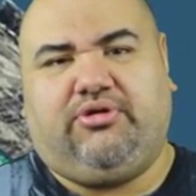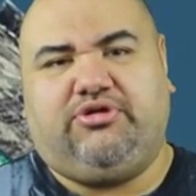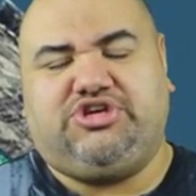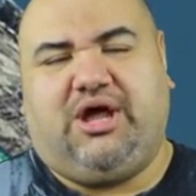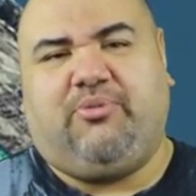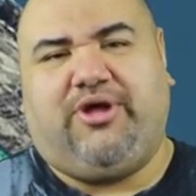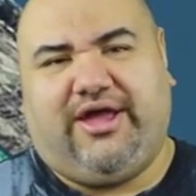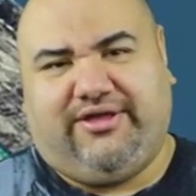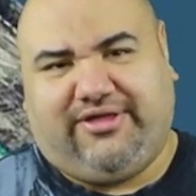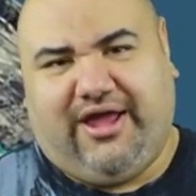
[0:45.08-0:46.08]
John
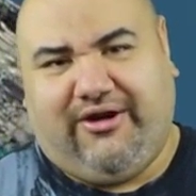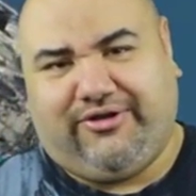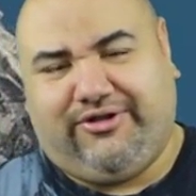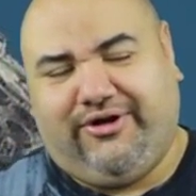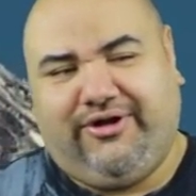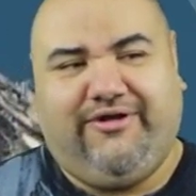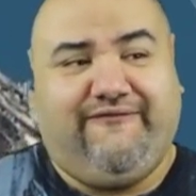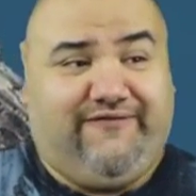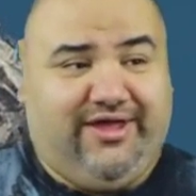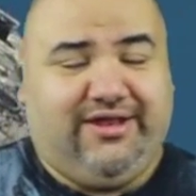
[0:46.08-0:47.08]
Boyega's character,
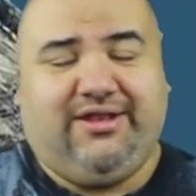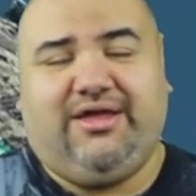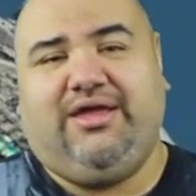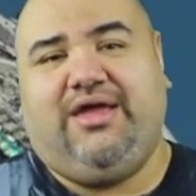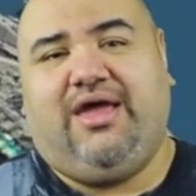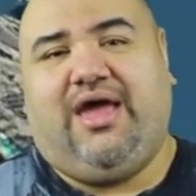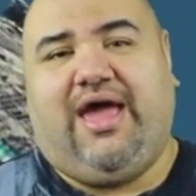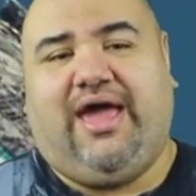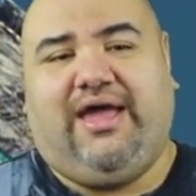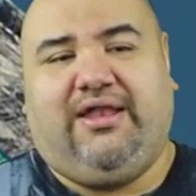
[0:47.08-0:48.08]
Finn.
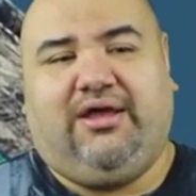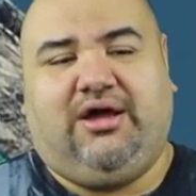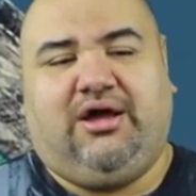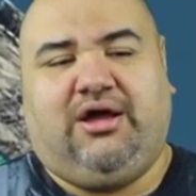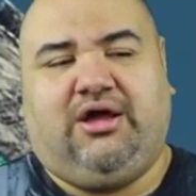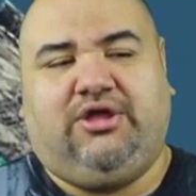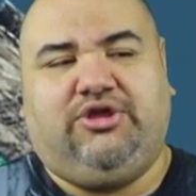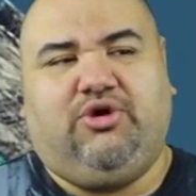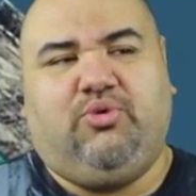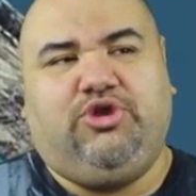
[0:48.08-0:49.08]
And, uh,
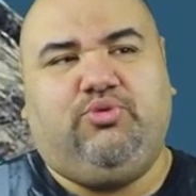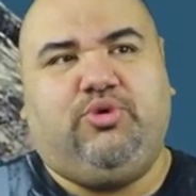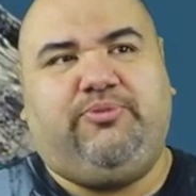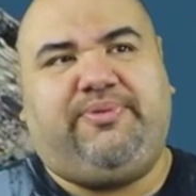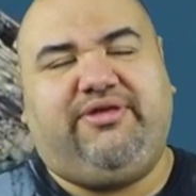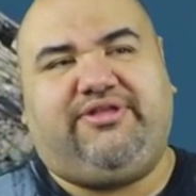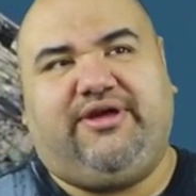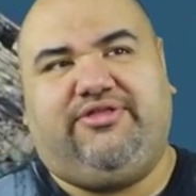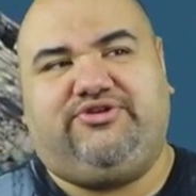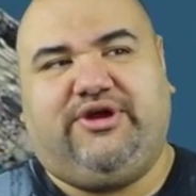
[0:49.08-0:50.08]
you know, when you, when you piece
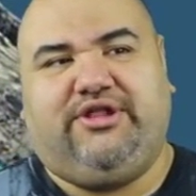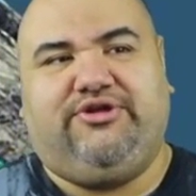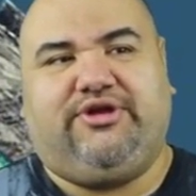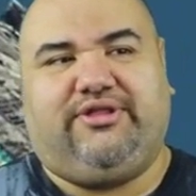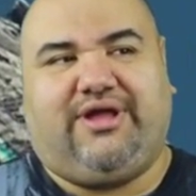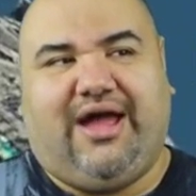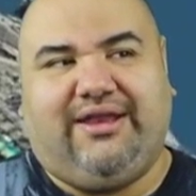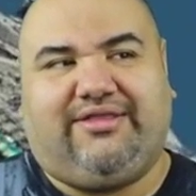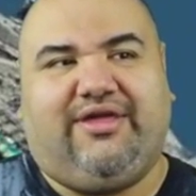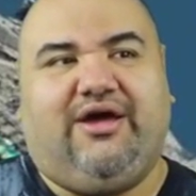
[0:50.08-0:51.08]
together the trailer, you could kind
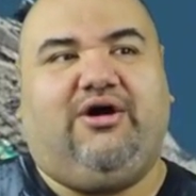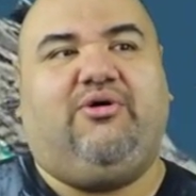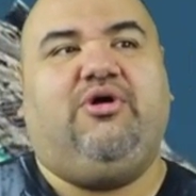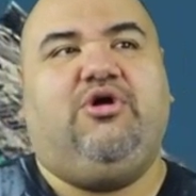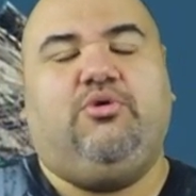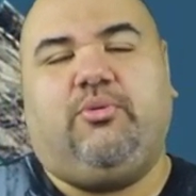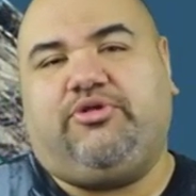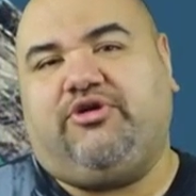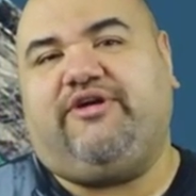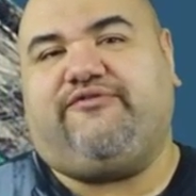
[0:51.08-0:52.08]
of tell. When we
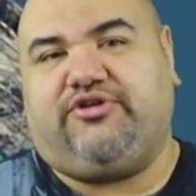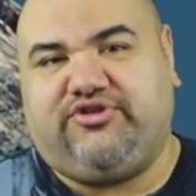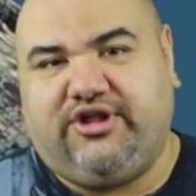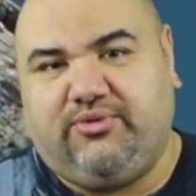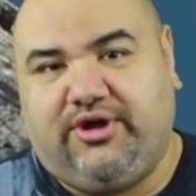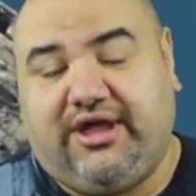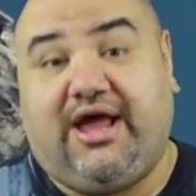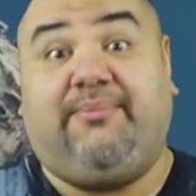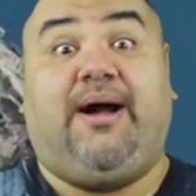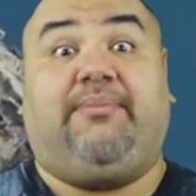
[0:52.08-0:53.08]
saw that first trailer where he
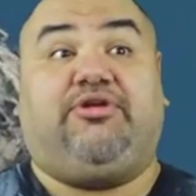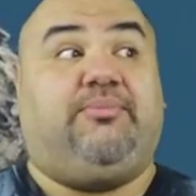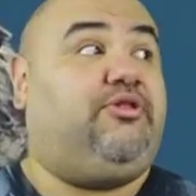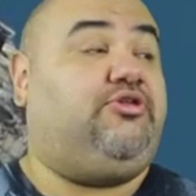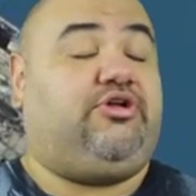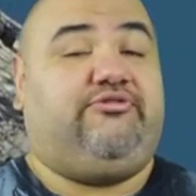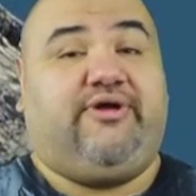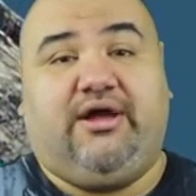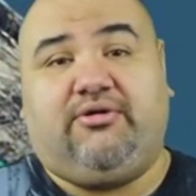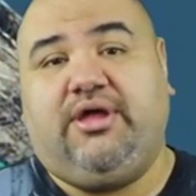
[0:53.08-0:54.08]
kind of pops up and he's looking
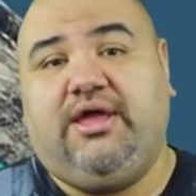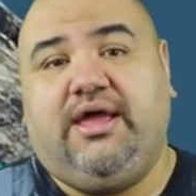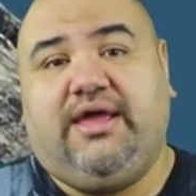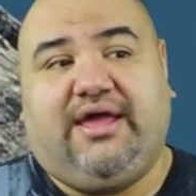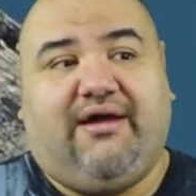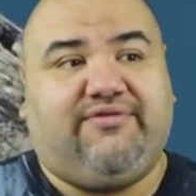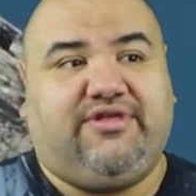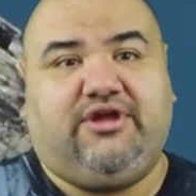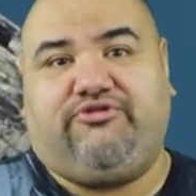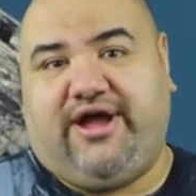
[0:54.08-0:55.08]
around, he
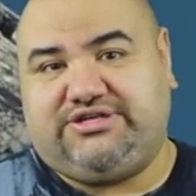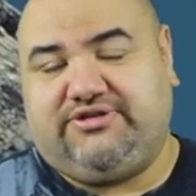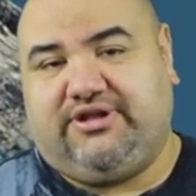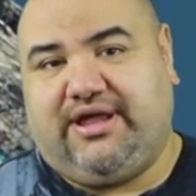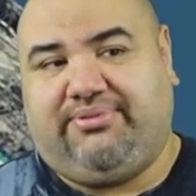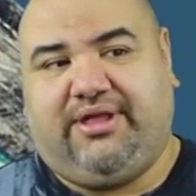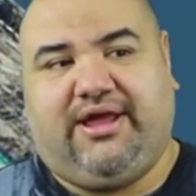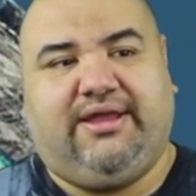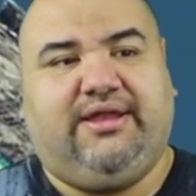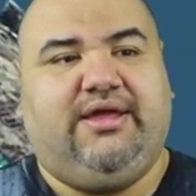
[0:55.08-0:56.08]
obviously crashes on that
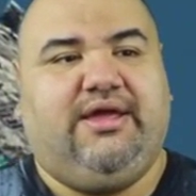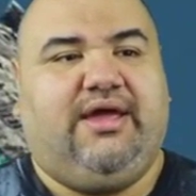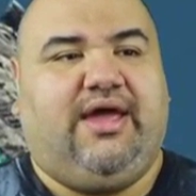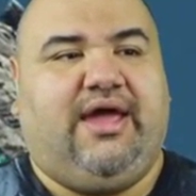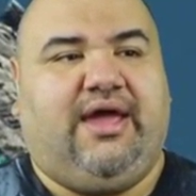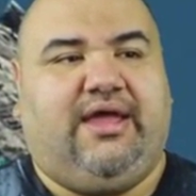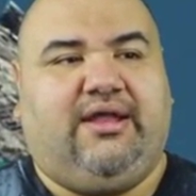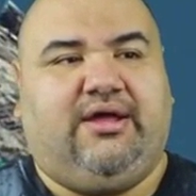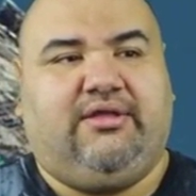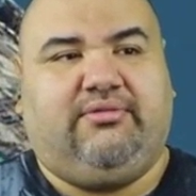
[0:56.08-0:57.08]
planet, and
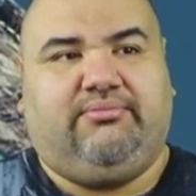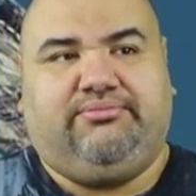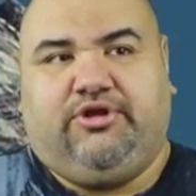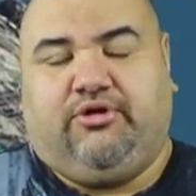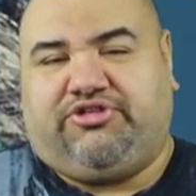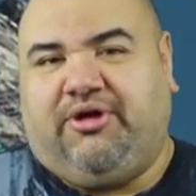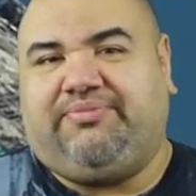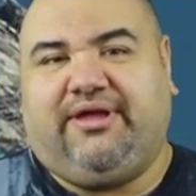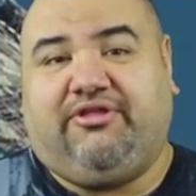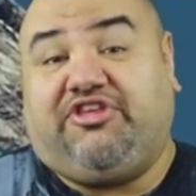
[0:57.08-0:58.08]
uh, you know,
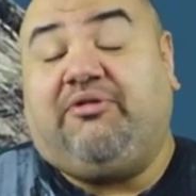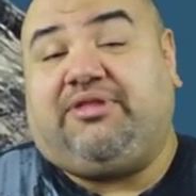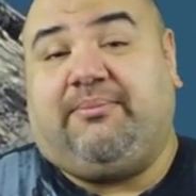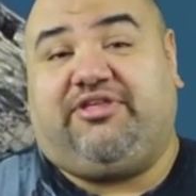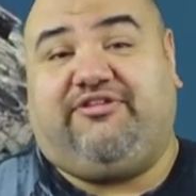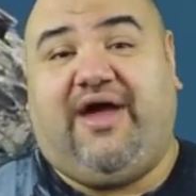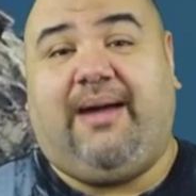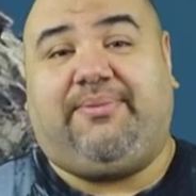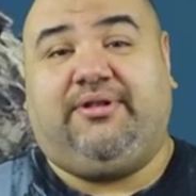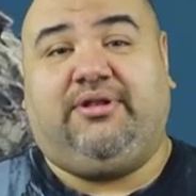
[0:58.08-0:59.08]
something something must have
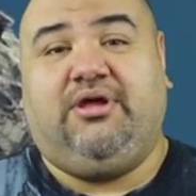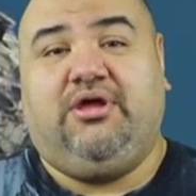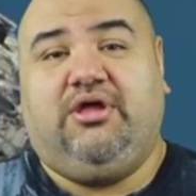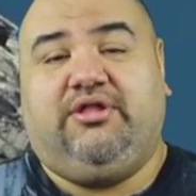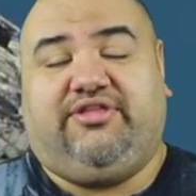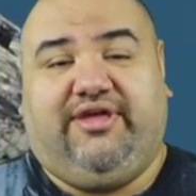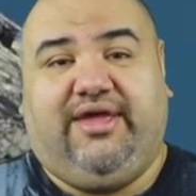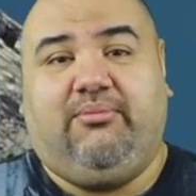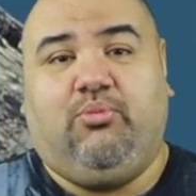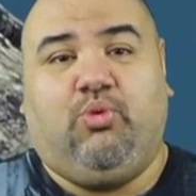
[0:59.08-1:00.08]
happened to
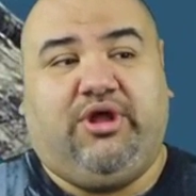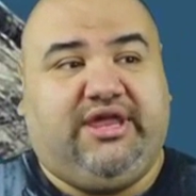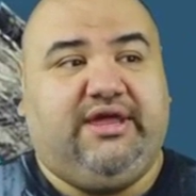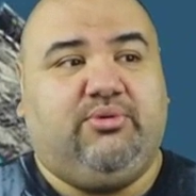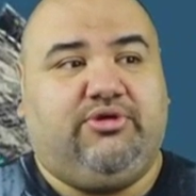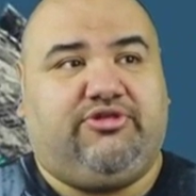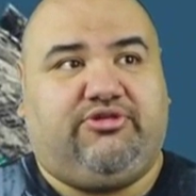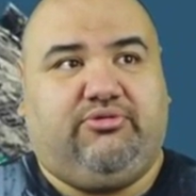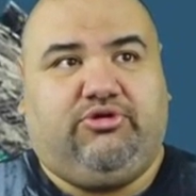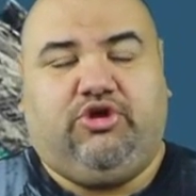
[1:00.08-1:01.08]
him when he
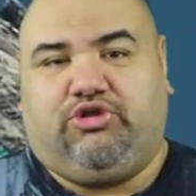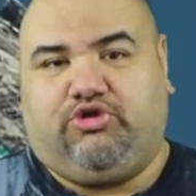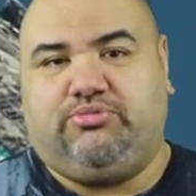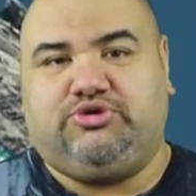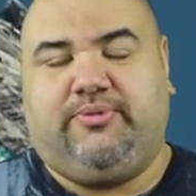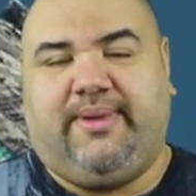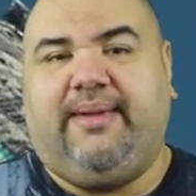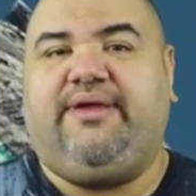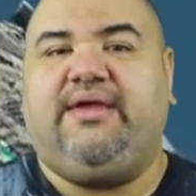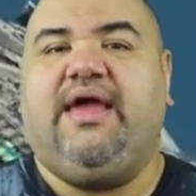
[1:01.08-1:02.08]
was, you know, a stormtrooper.
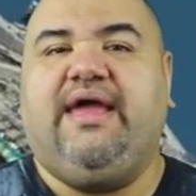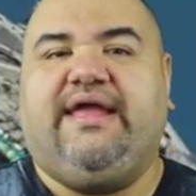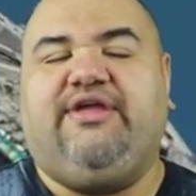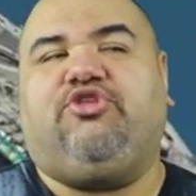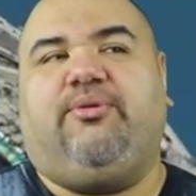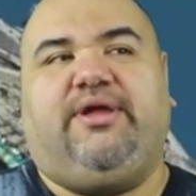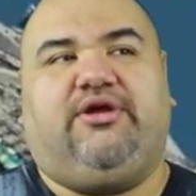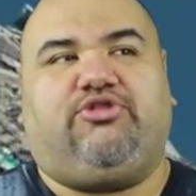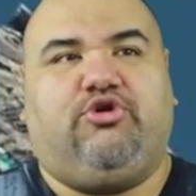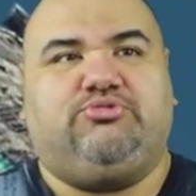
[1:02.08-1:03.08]
Maybe he thought being a
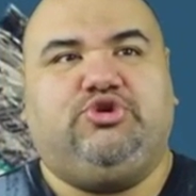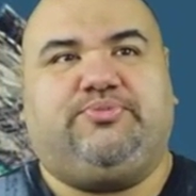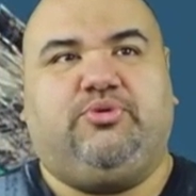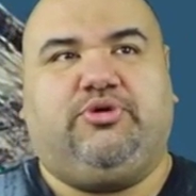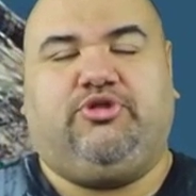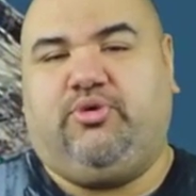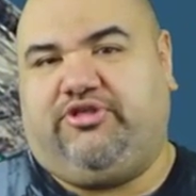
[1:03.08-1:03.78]
stormtrooper was doing